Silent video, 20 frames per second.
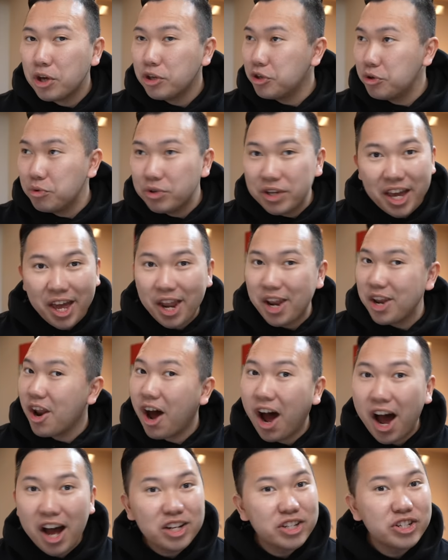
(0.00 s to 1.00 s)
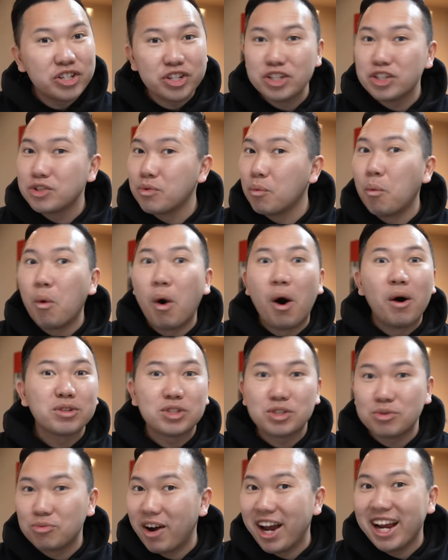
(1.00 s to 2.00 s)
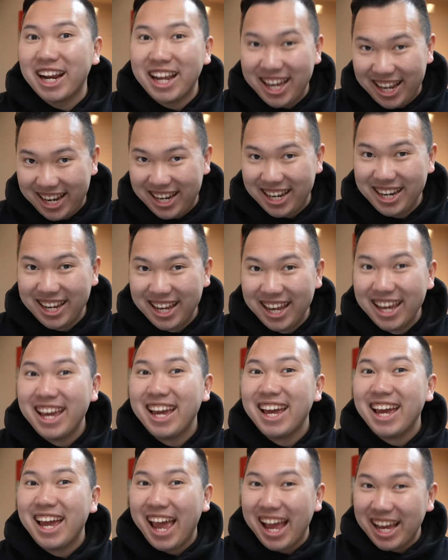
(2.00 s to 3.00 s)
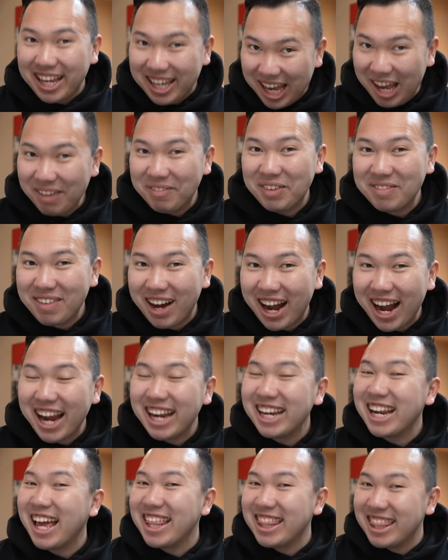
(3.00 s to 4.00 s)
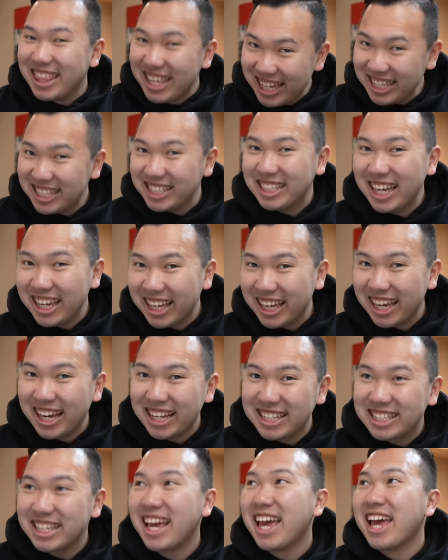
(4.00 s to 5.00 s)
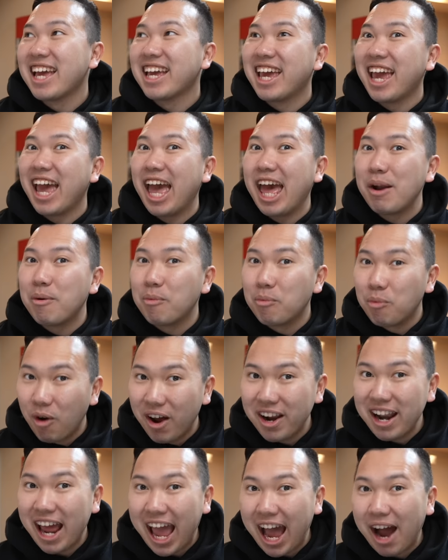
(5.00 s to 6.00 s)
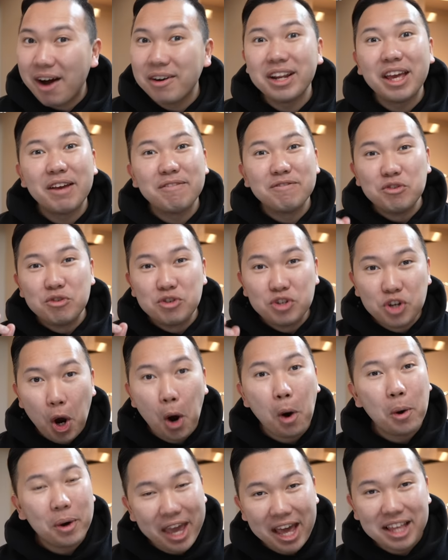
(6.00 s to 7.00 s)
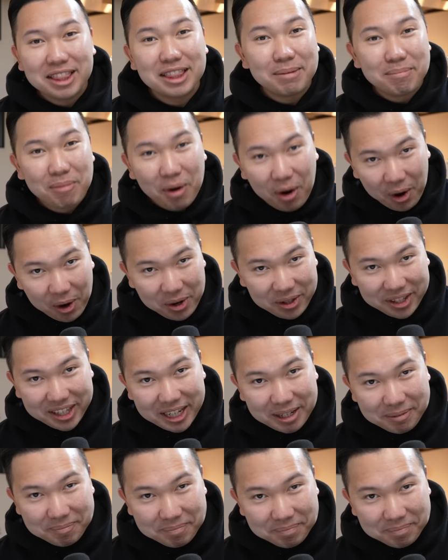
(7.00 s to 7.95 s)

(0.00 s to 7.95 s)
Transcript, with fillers: You cannot just waltz right in. And keep in mind, these tickets can run out if you don't get them early.